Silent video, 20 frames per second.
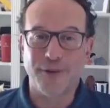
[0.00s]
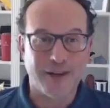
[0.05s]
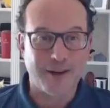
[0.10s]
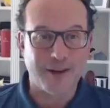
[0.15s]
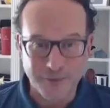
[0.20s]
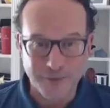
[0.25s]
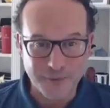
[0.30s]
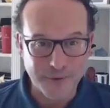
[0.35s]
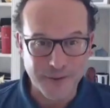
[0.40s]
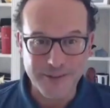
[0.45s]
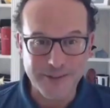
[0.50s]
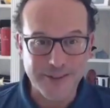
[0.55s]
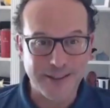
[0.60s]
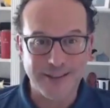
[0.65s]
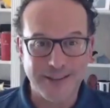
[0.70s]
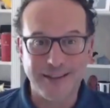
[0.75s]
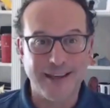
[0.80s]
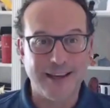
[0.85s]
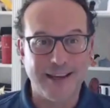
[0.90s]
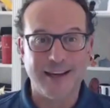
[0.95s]
conference,
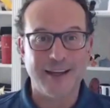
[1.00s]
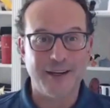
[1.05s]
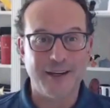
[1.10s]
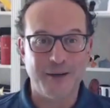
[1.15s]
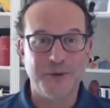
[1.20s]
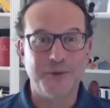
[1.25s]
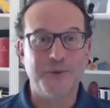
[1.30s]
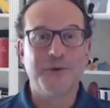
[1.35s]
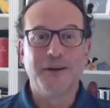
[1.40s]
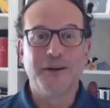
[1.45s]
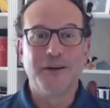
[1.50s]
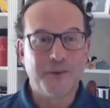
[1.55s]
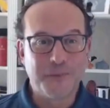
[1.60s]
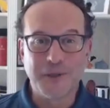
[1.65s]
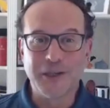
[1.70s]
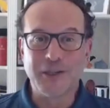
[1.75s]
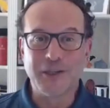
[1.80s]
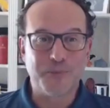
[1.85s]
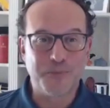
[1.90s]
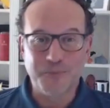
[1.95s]
and I knew
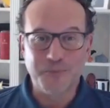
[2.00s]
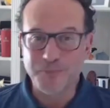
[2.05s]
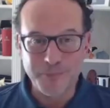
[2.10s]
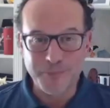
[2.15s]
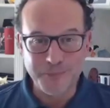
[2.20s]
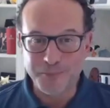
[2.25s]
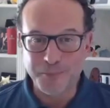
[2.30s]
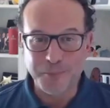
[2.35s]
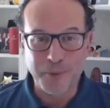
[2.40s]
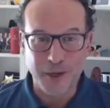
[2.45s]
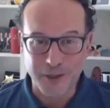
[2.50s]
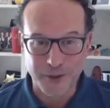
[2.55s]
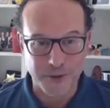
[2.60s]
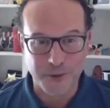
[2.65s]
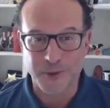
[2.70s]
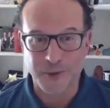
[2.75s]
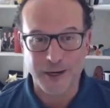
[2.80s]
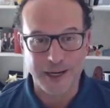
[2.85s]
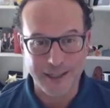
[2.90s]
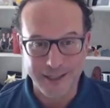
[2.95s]
which book to
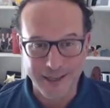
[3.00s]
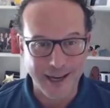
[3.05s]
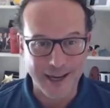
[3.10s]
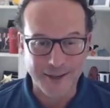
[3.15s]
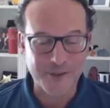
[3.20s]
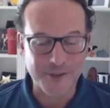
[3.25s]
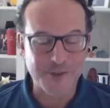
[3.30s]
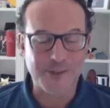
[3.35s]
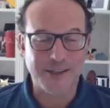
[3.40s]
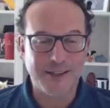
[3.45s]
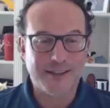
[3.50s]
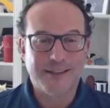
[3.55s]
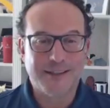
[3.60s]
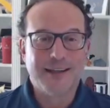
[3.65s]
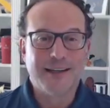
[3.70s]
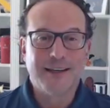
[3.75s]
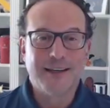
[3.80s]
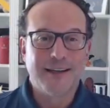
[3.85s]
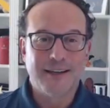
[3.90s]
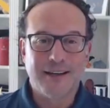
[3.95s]
write next, and
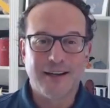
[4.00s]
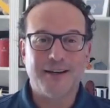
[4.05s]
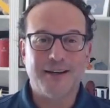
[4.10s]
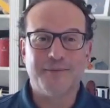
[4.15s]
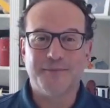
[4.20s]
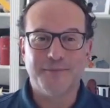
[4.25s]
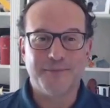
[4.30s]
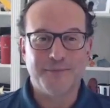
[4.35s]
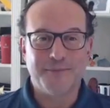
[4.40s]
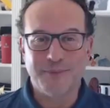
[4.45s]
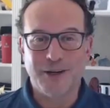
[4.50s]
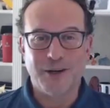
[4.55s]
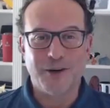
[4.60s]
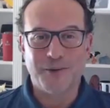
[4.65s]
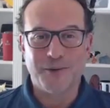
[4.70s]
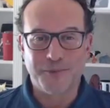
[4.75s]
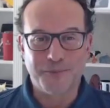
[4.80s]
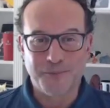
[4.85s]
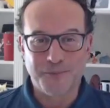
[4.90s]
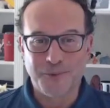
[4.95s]

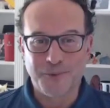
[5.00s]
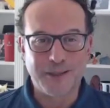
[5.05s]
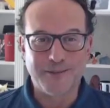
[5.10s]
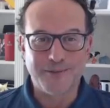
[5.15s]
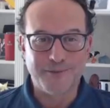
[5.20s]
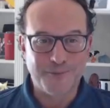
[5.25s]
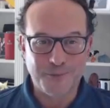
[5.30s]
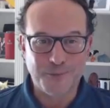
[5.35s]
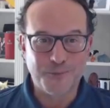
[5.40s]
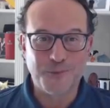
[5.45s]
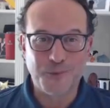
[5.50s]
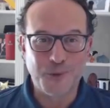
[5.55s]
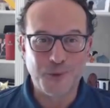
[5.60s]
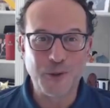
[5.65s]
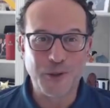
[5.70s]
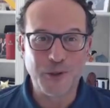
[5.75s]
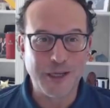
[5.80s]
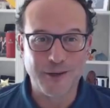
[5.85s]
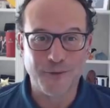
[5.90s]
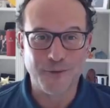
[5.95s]
what who
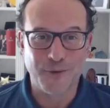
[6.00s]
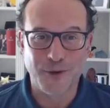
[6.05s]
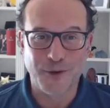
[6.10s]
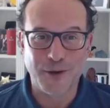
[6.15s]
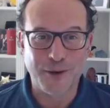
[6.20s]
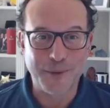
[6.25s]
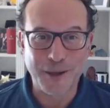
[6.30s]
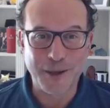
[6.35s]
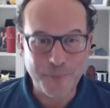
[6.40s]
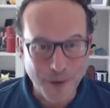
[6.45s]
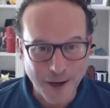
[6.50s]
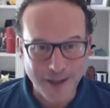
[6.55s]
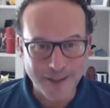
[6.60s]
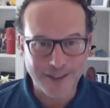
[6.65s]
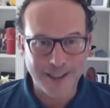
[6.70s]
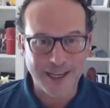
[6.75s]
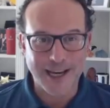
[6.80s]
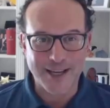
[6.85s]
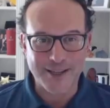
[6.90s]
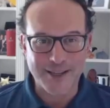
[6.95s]
to interview on my
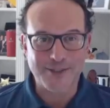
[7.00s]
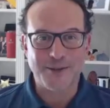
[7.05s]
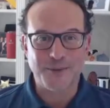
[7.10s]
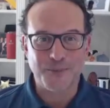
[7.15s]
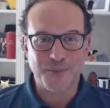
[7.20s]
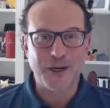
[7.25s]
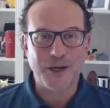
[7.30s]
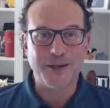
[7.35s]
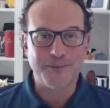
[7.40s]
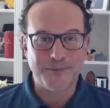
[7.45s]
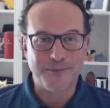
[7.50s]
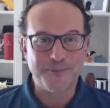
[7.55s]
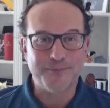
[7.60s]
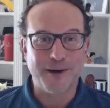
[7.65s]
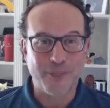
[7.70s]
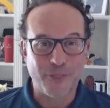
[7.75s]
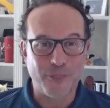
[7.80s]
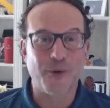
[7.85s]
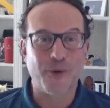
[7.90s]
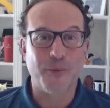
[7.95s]
podcast, and what
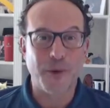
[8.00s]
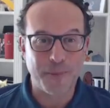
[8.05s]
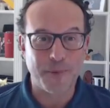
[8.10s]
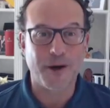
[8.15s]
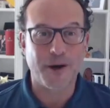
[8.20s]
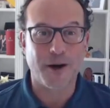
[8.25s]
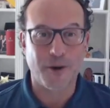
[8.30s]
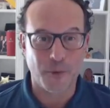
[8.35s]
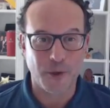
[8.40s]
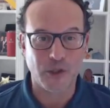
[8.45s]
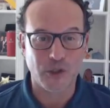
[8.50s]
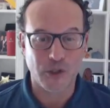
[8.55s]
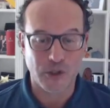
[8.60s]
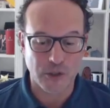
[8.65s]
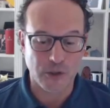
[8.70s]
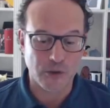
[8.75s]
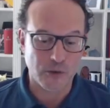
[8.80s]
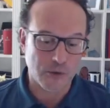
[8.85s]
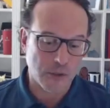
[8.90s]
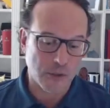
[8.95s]
monthly webinar we should
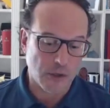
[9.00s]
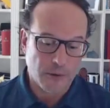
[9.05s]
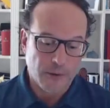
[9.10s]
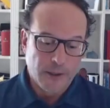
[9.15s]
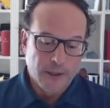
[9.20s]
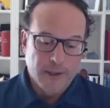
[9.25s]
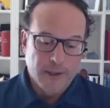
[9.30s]
do. So,